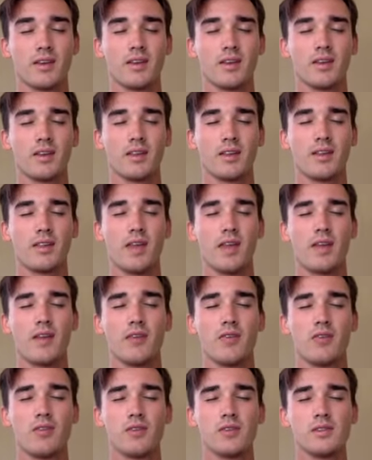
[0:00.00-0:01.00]
That
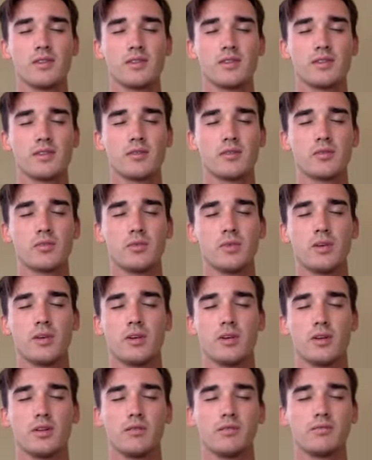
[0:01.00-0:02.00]
noise
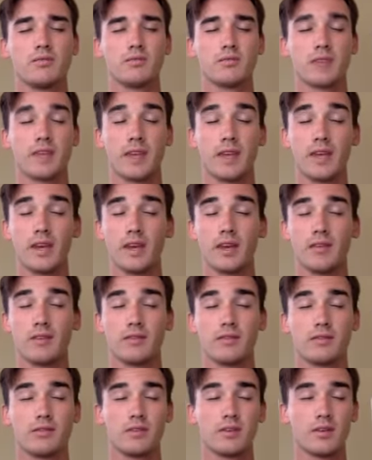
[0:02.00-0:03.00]
can
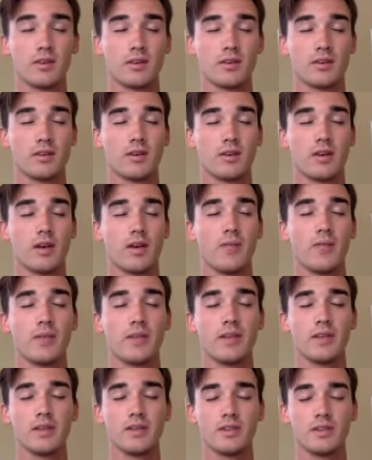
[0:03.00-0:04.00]

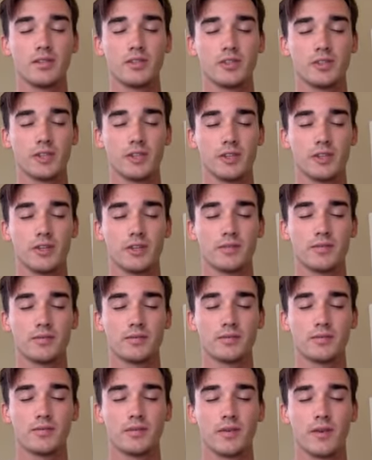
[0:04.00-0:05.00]
immediately trigger
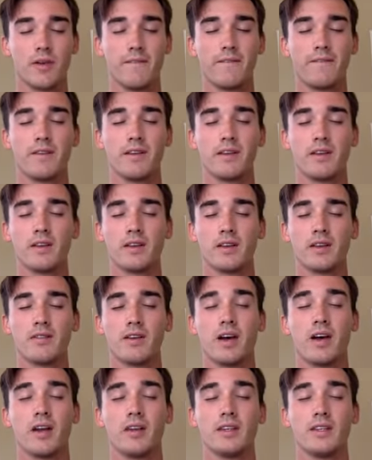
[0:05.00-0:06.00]
a feeling of
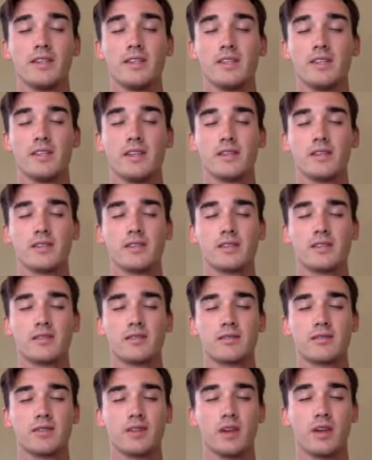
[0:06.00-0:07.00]
uneasiness
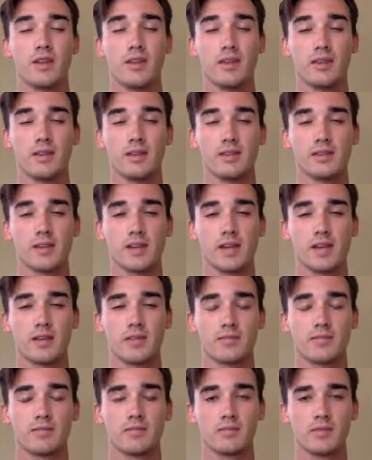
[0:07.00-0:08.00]
on the inside,
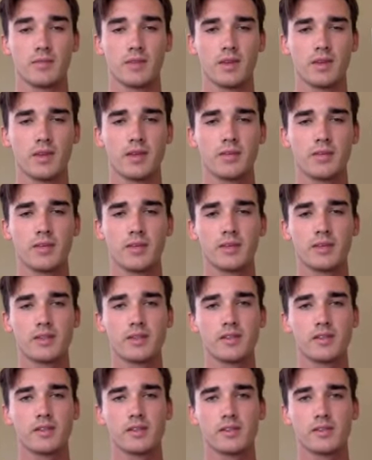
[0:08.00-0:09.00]
because
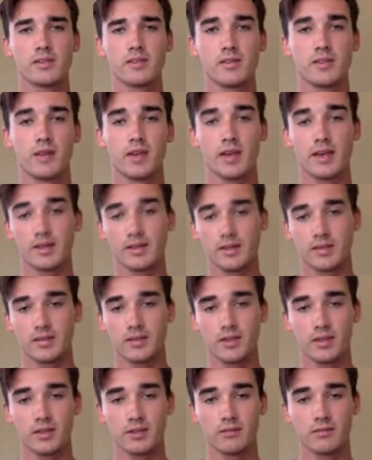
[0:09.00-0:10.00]
there's
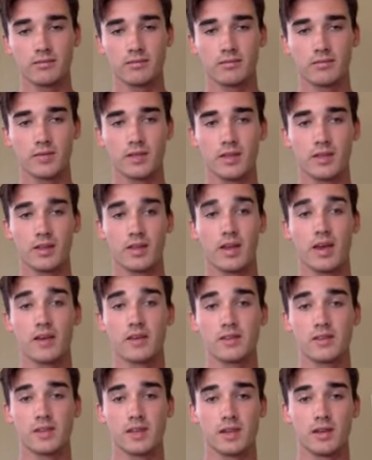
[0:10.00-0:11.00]
activity in the
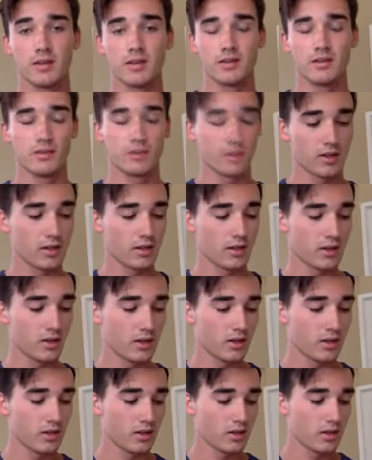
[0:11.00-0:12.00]
outside.
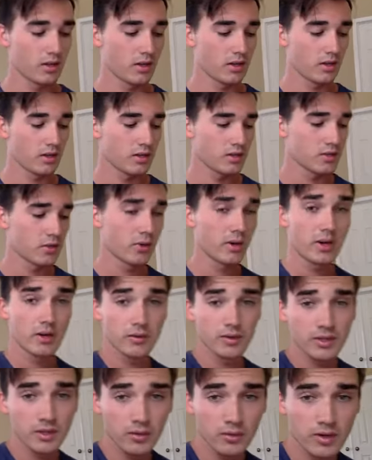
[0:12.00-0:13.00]
So what I
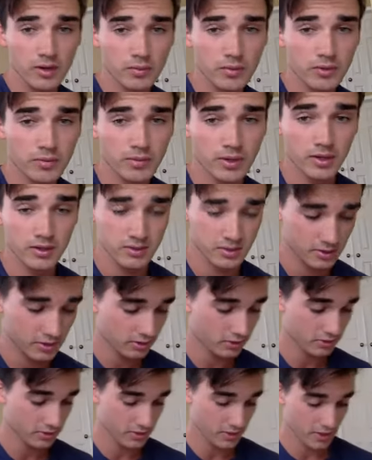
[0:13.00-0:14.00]
really want to propose to you
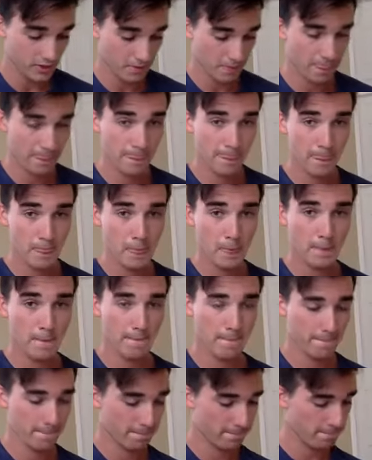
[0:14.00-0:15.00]
is that
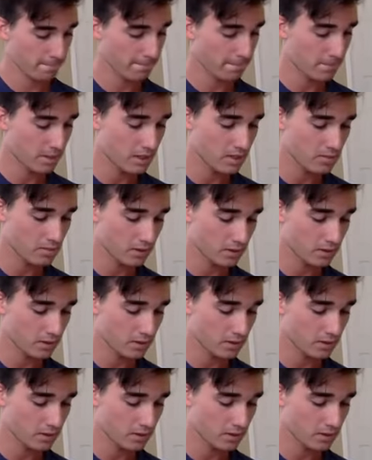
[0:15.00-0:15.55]
maybe